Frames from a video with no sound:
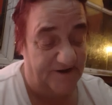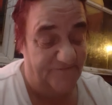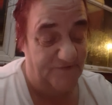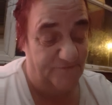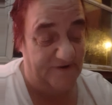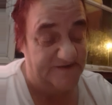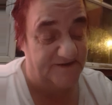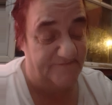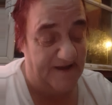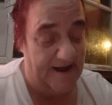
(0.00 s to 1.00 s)
in here for the rest
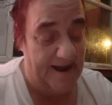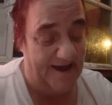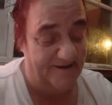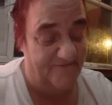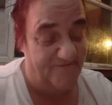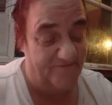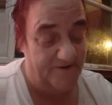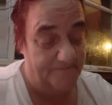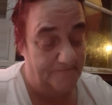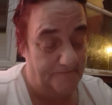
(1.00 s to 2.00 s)
of my life
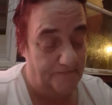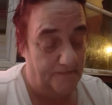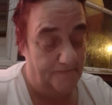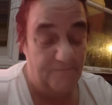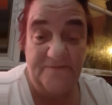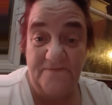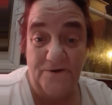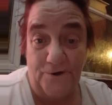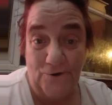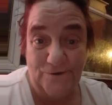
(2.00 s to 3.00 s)
with the
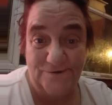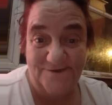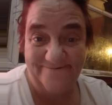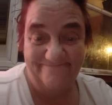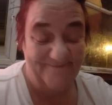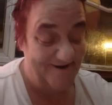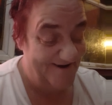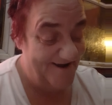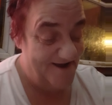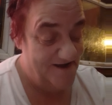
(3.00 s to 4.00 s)
dogs.
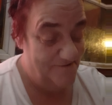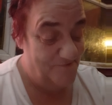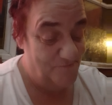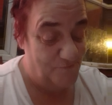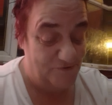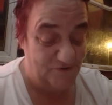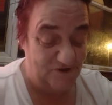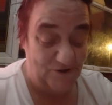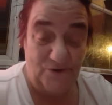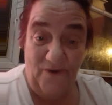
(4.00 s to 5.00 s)
But
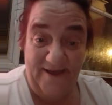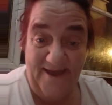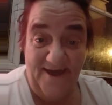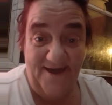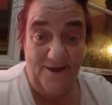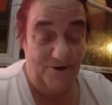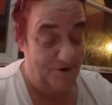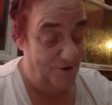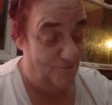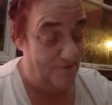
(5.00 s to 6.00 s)
do I care?
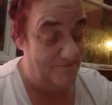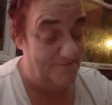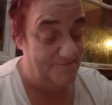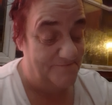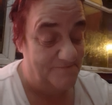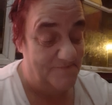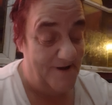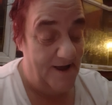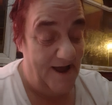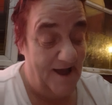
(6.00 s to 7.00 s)
No.
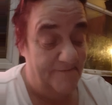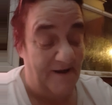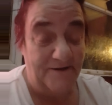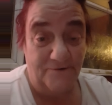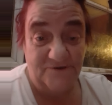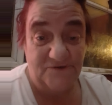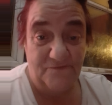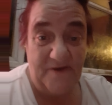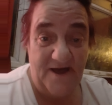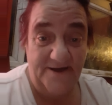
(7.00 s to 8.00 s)
Am I going to a
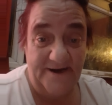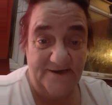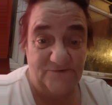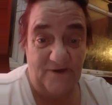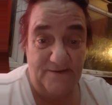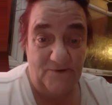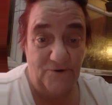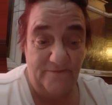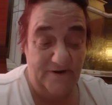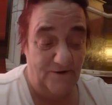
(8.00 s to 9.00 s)
party next week and going
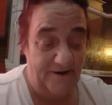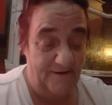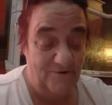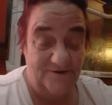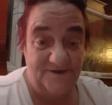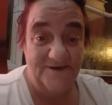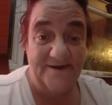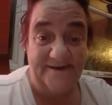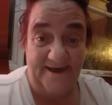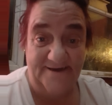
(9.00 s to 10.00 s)
to be gone hours?
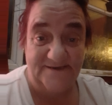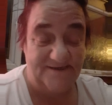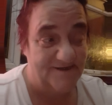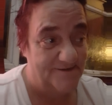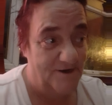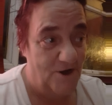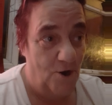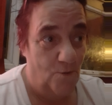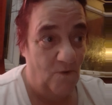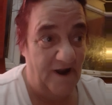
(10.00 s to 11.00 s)
Yes.
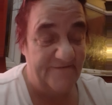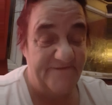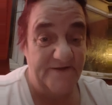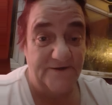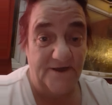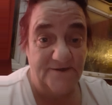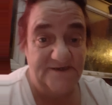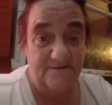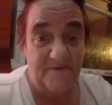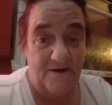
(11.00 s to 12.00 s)
Will I feel
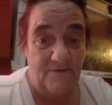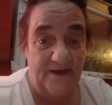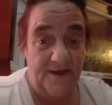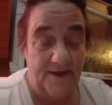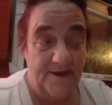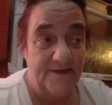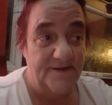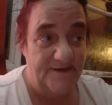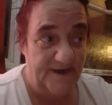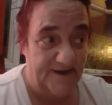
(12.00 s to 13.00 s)
guilty about it?
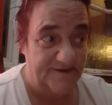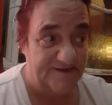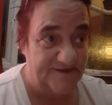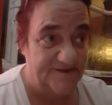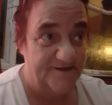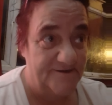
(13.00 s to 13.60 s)
Yes.